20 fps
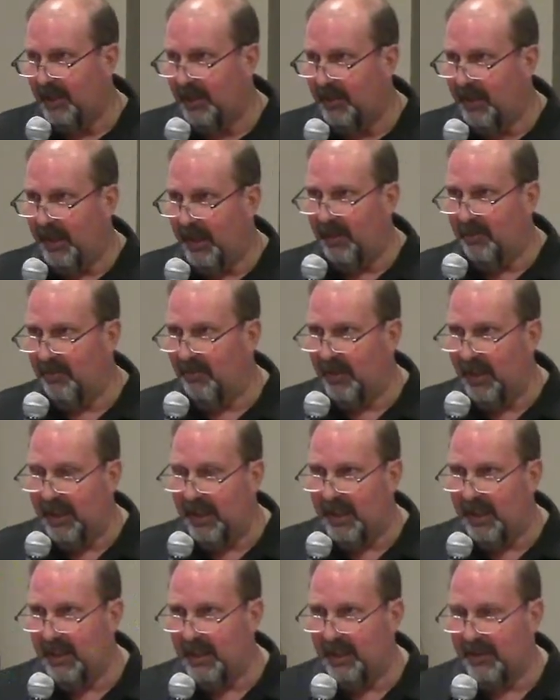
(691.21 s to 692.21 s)
They
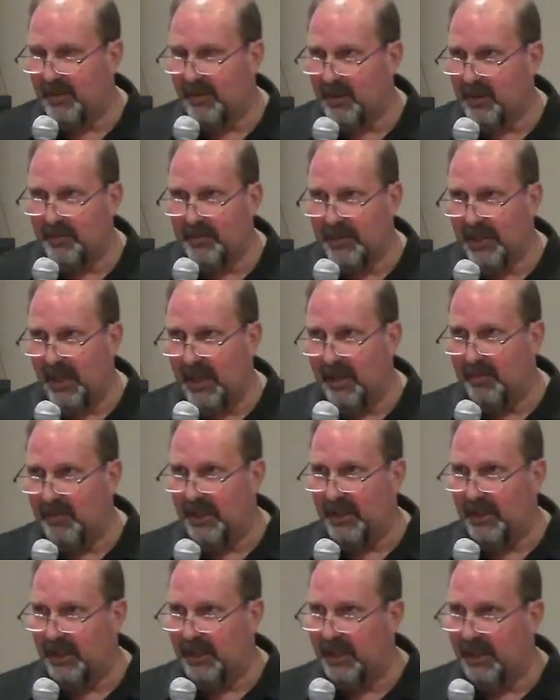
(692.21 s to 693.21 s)
invented it sometime
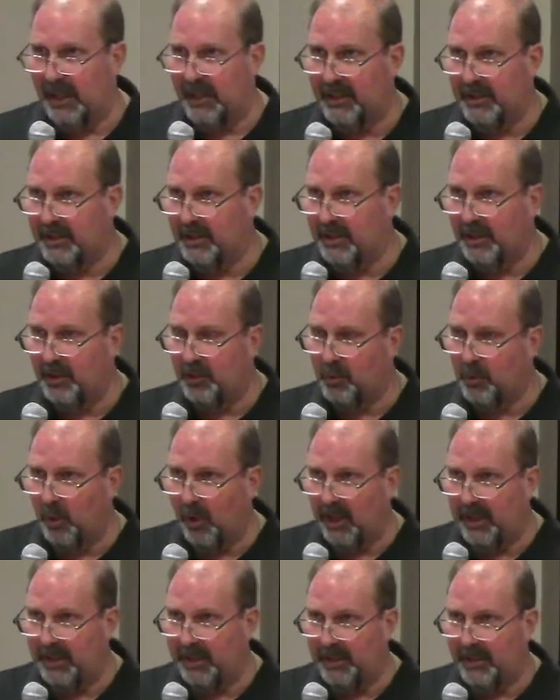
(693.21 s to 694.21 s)
in the
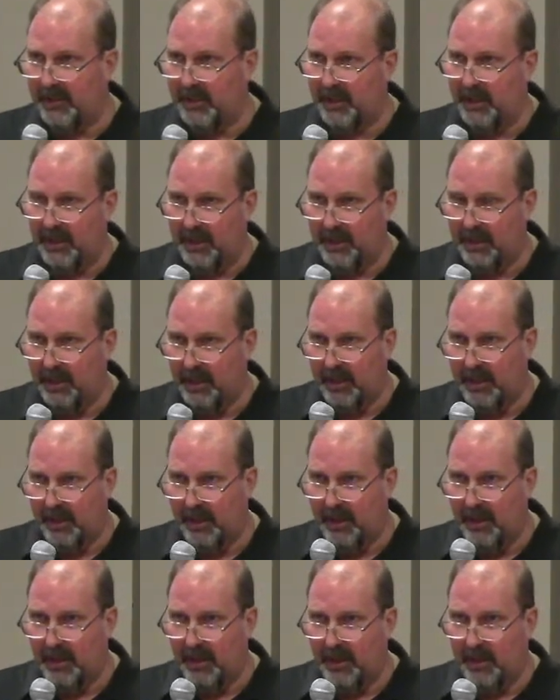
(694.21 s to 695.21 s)
1920s and
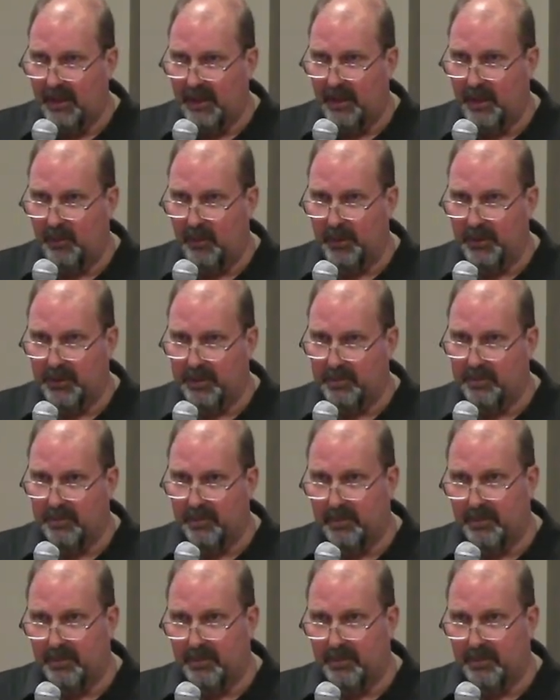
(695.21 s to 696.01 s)
it was